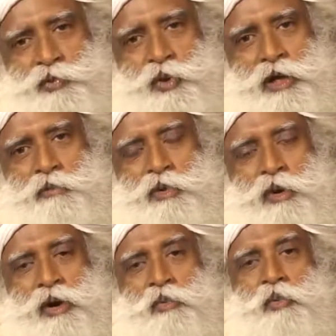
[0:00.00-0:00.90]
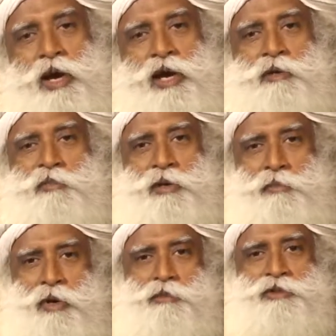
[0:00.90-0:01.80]
You can blow a very
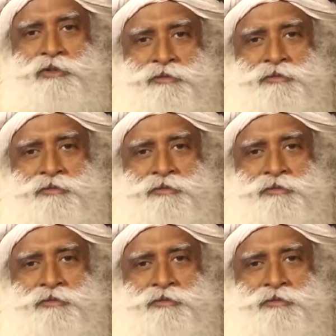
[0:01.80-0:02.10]
big bubble.